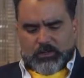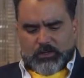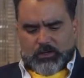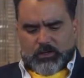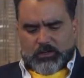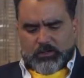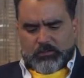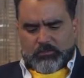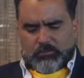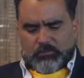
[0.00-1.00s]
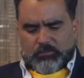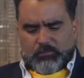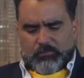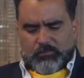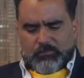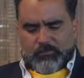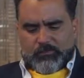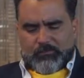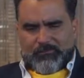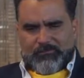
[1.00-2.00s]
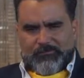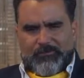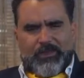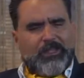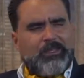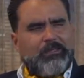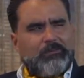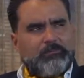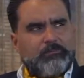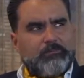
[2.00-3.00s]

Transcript: on feeling